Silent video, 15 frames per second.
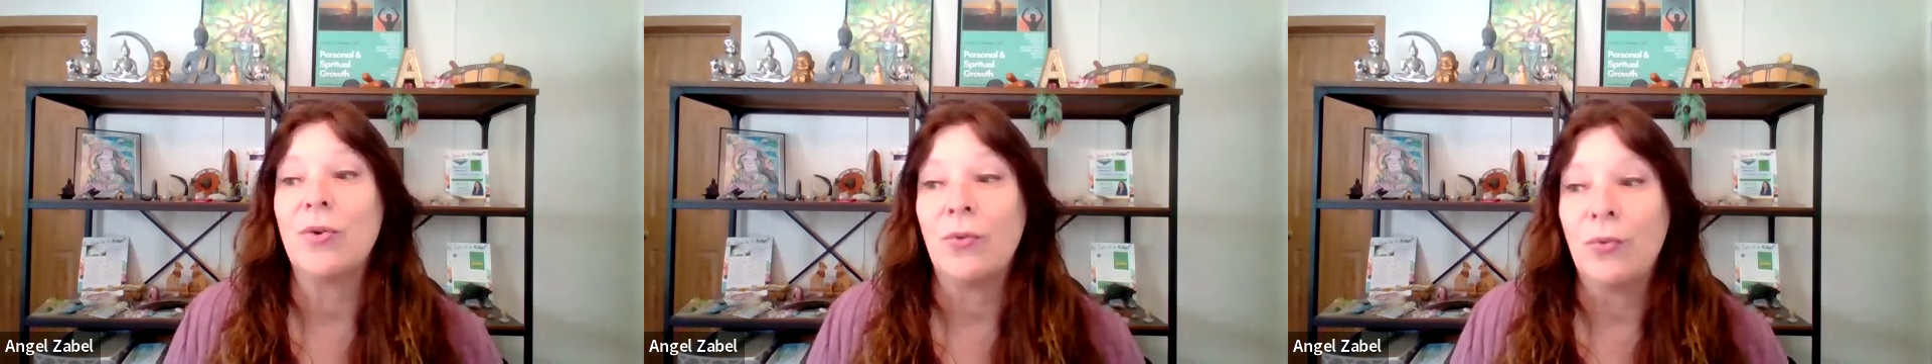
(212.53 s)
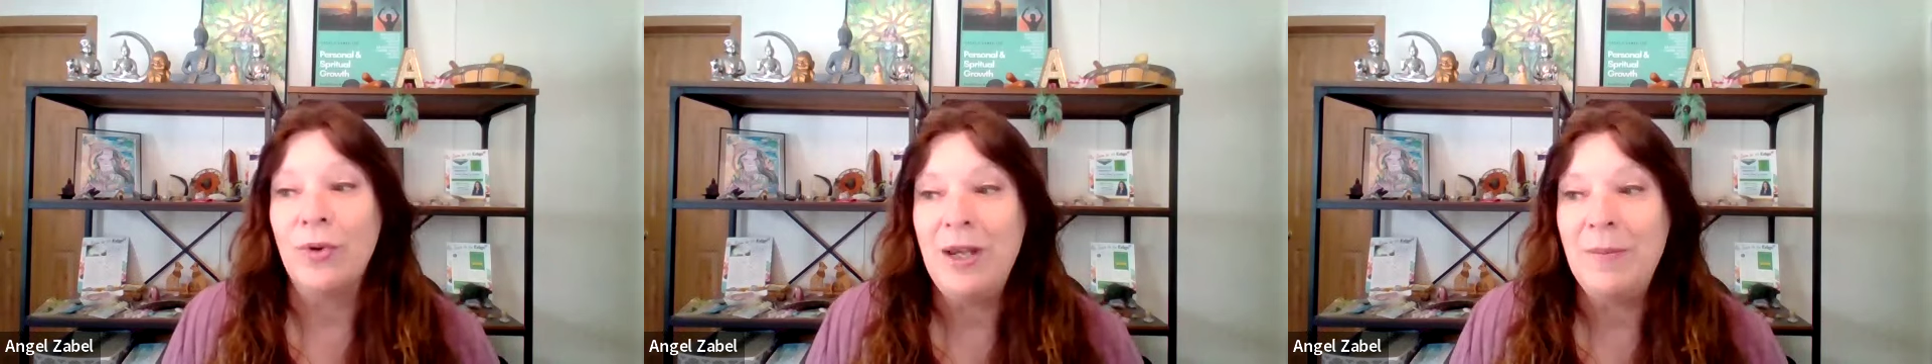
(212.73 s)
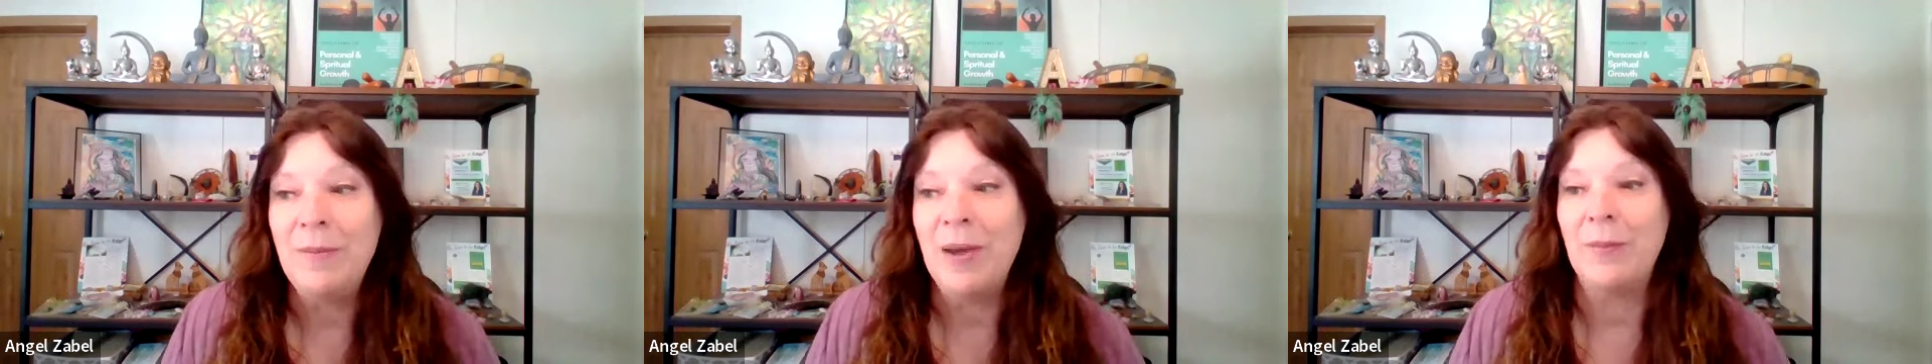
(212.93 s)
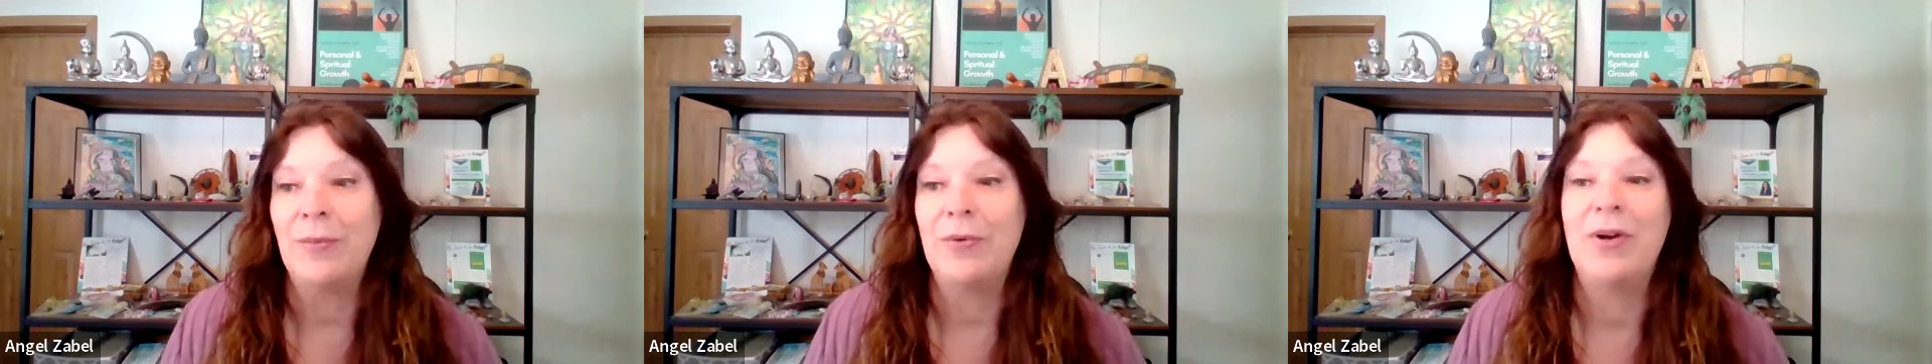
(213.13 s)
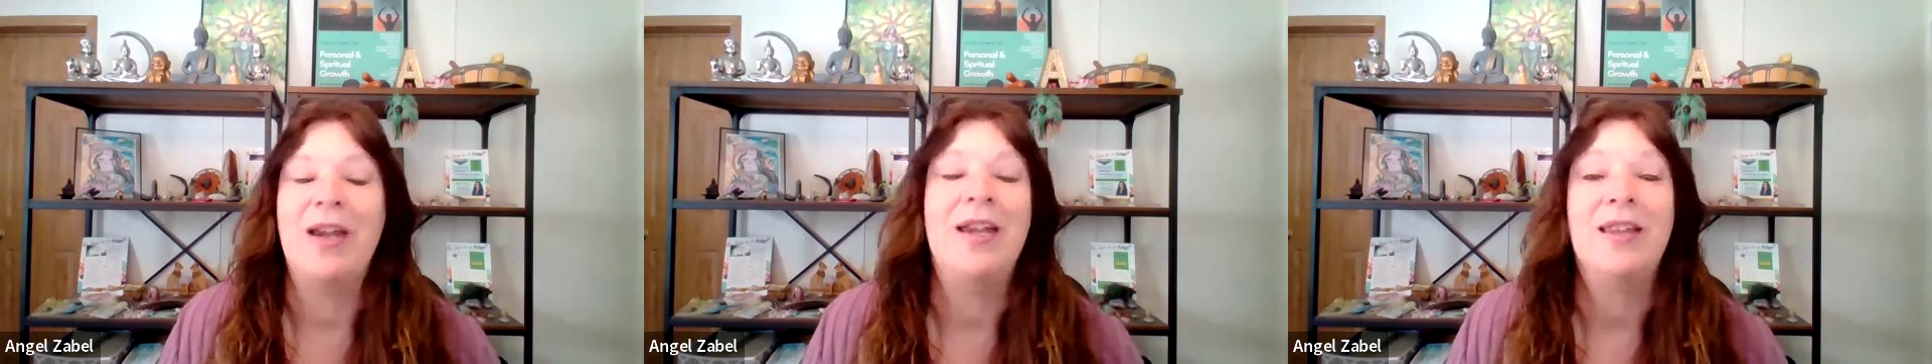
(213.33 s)

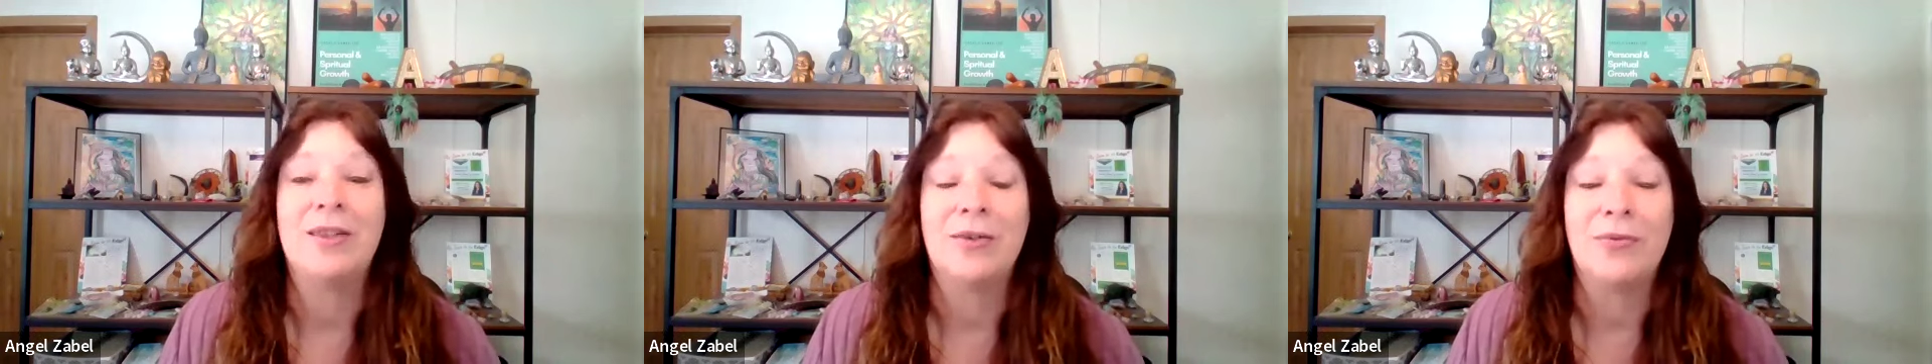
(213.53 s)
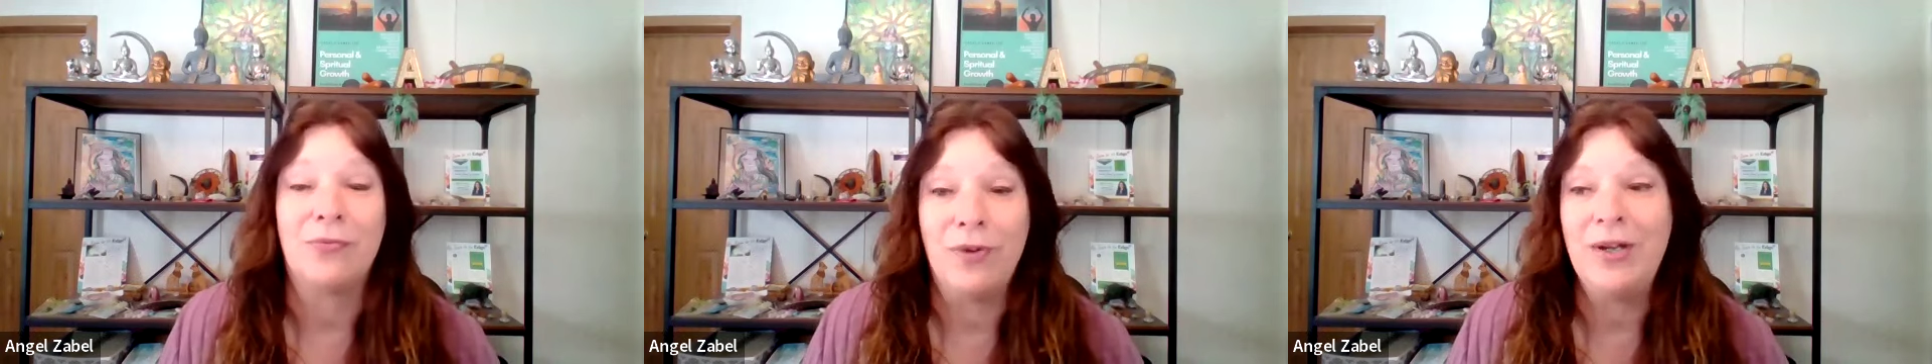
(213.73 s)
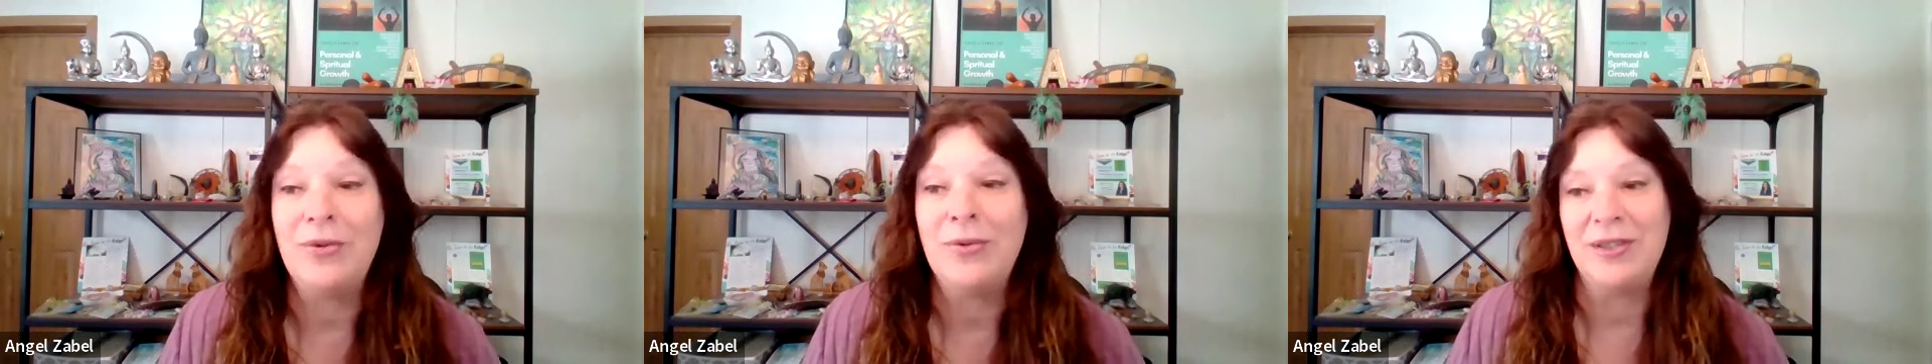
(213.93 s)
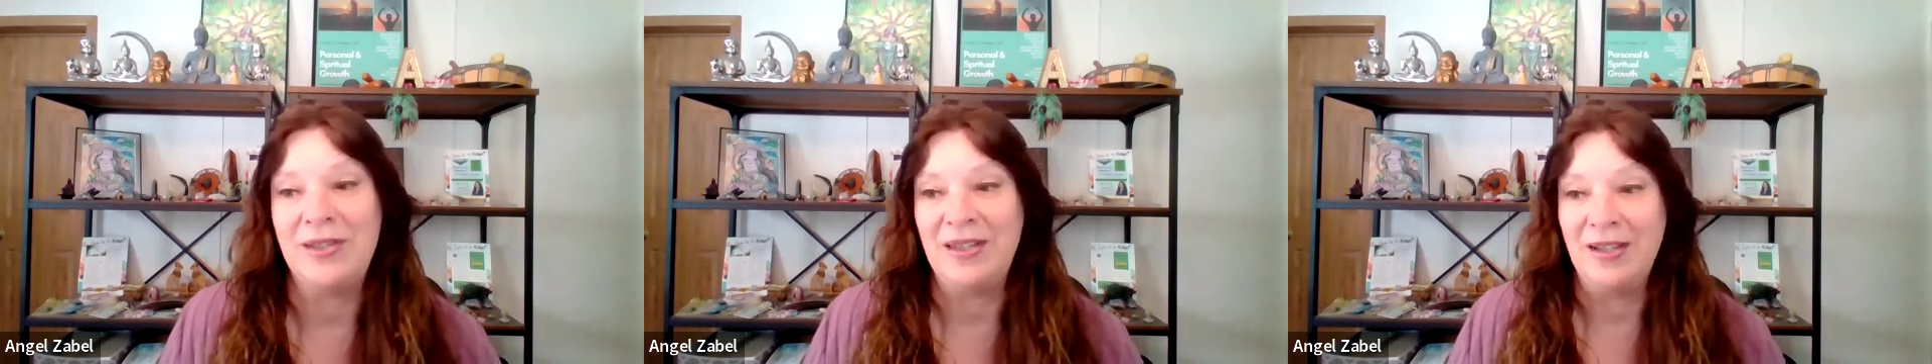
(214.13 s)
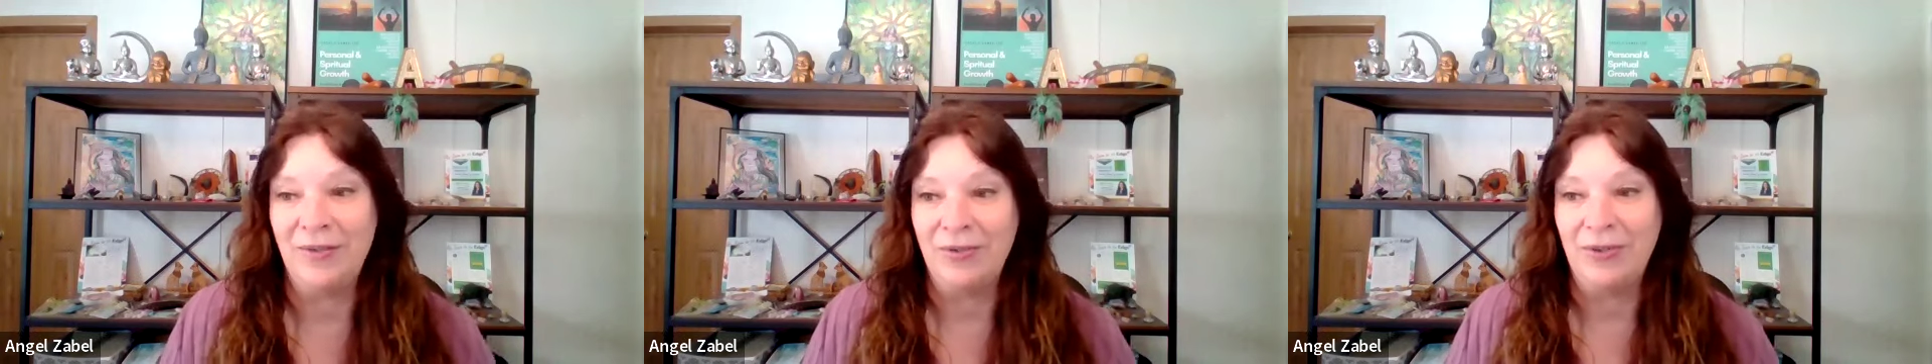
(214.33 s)
Remembering the
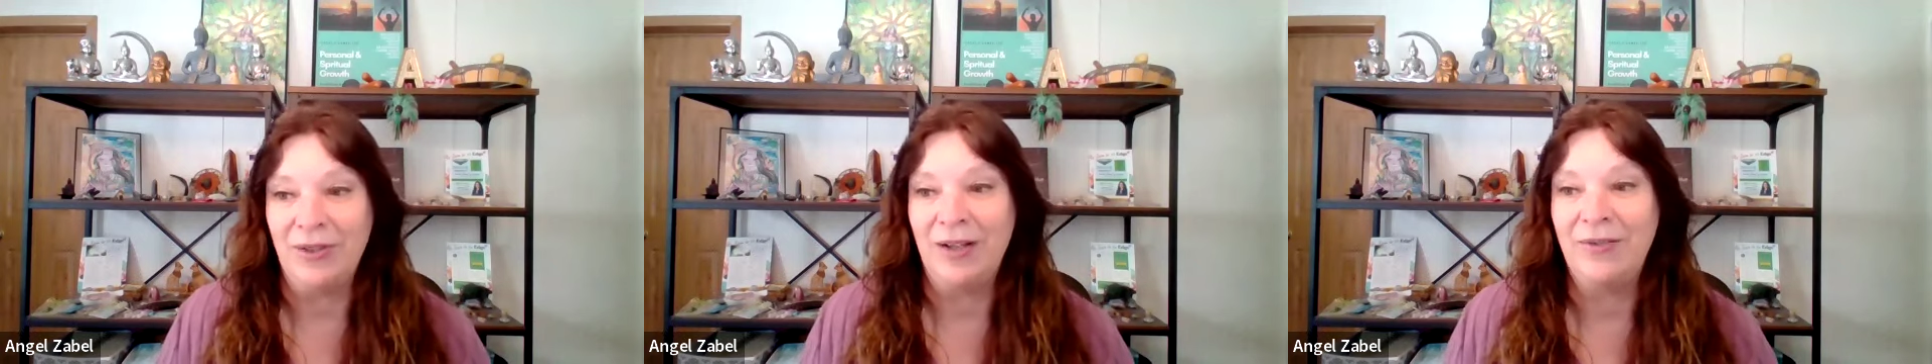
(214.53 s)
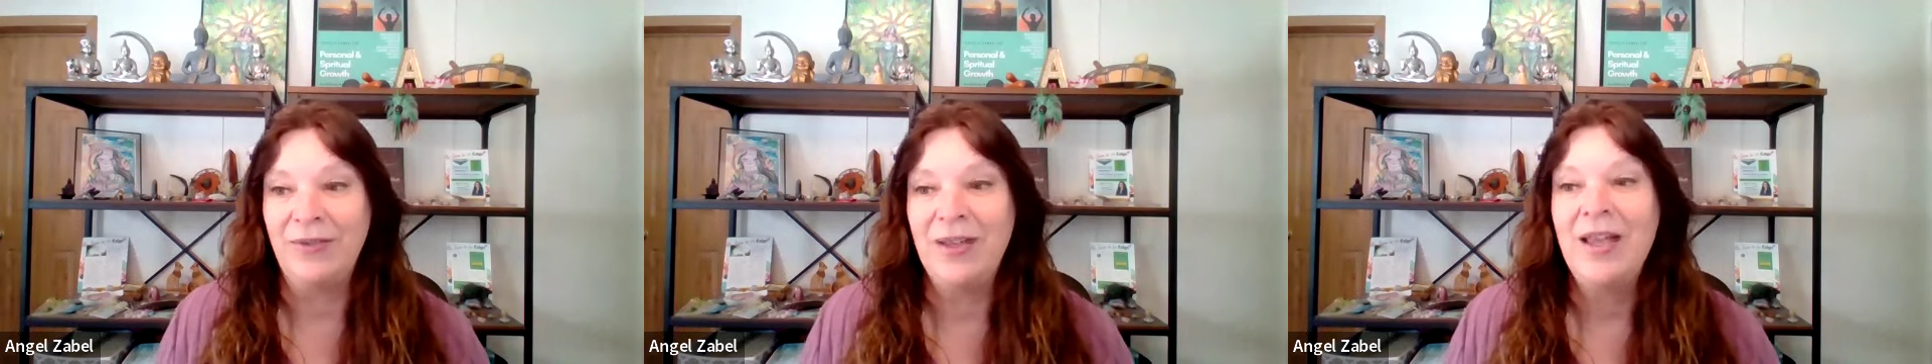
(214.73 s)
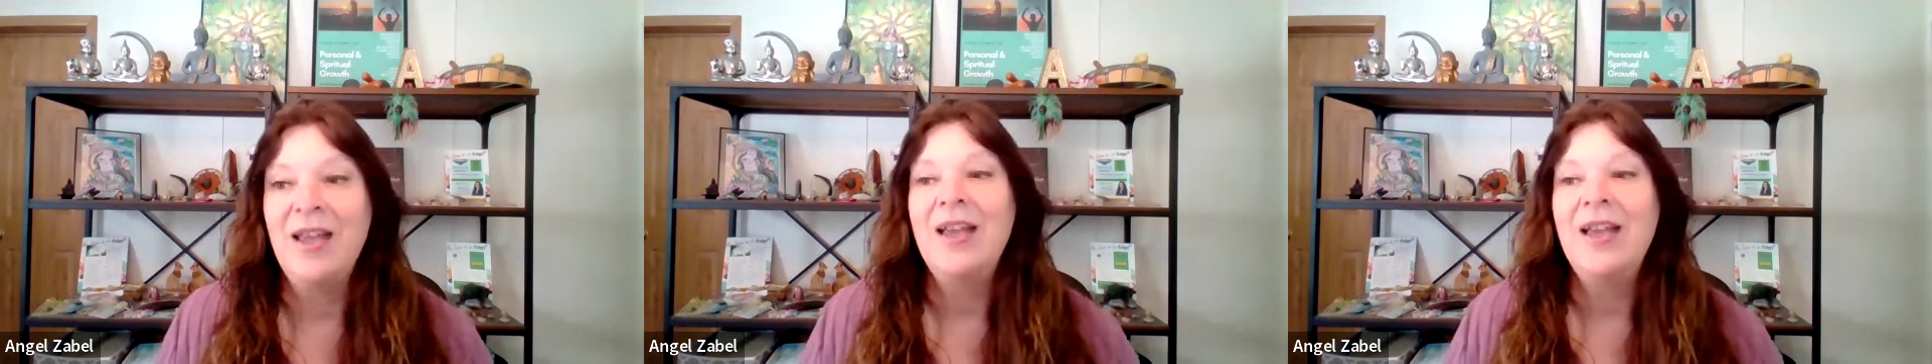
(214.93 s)
Frequency of Love,